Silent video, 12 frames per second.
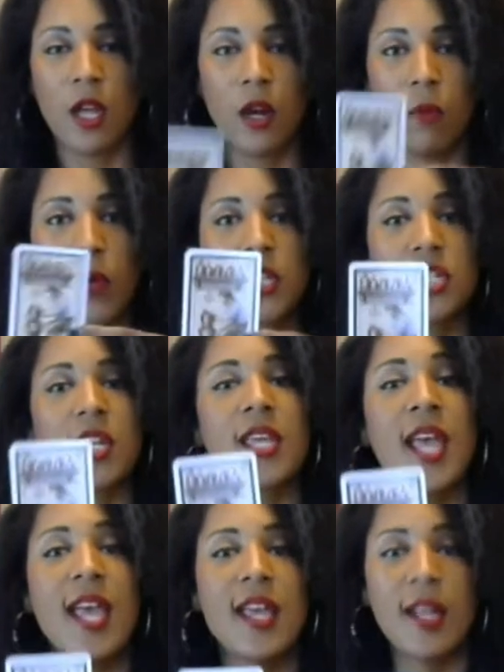which
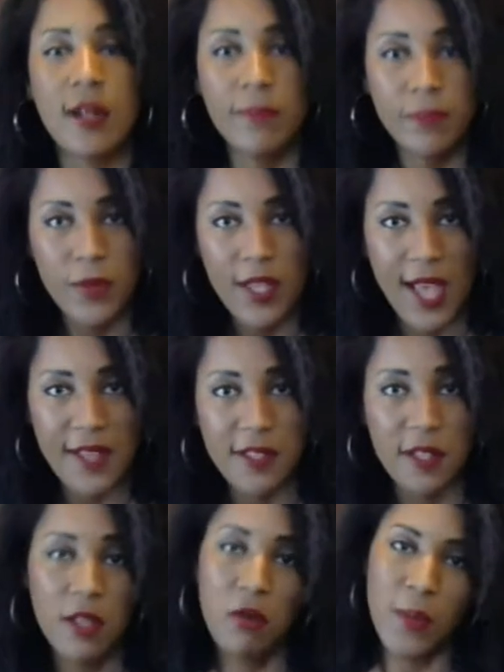again, it has a
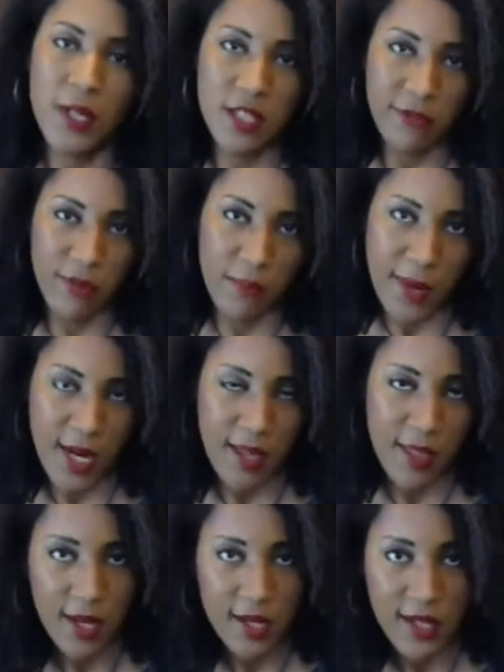little bit different meaning
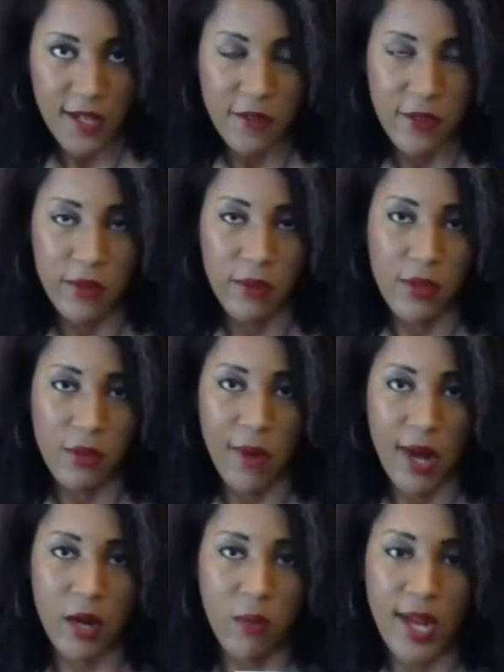than it does in the
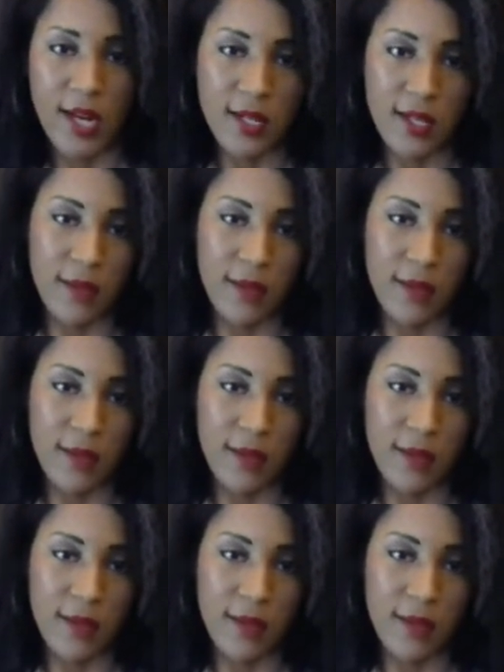Rider-Waite